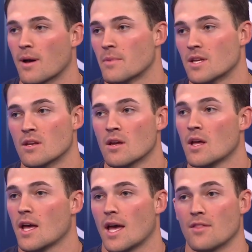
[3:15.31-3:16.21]
I mean,
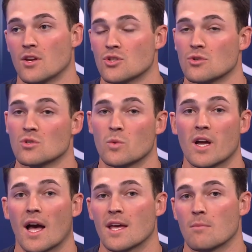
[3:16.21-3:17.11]
and then as soon as we
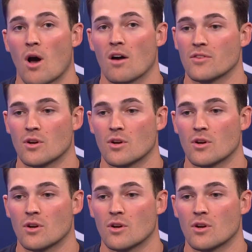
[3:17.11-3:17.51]
got him off,